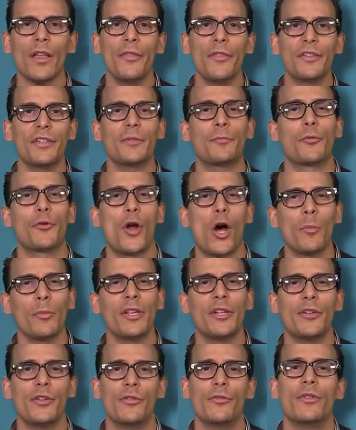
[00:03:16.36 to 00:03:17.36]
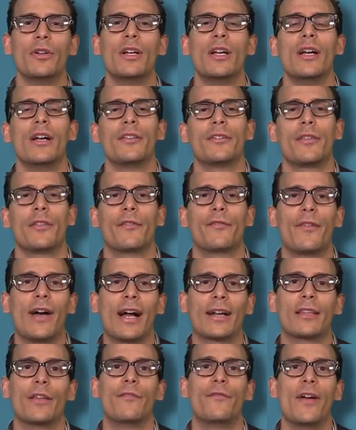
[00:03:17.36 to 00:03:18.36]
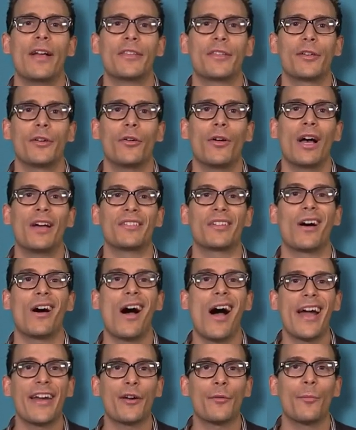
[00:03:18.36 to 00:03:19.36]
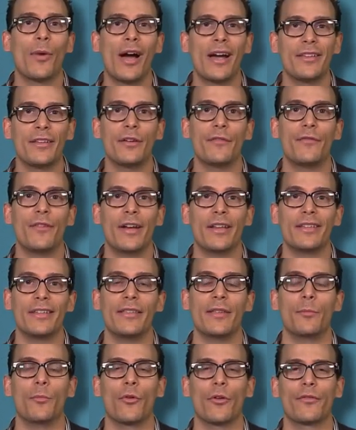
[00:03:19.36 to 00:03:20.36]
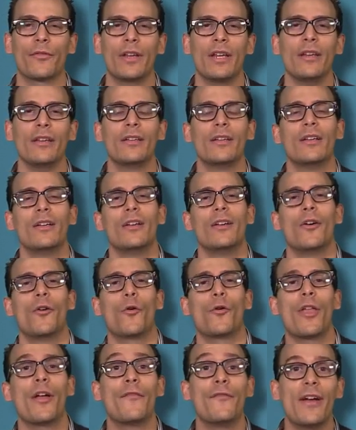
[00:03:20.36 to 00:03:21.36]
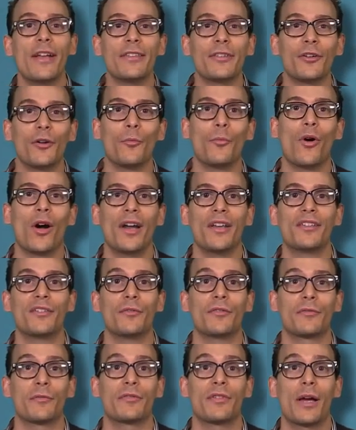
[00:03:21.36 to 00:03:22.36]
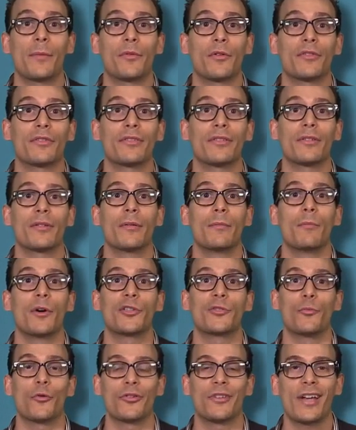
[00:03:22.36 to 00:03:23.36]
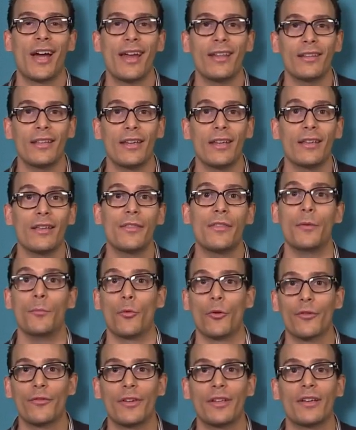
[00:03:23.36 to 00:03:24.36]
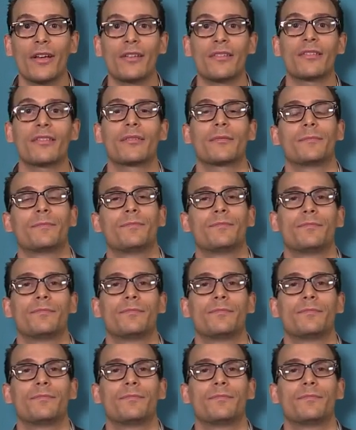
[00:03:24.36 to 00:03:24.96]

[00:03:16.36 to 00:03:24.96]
This is predominantly due to the fact that fentanyl has a higher binding affinity than morphine, or that fentanyl binds to its receptors much more tightly than morphine does.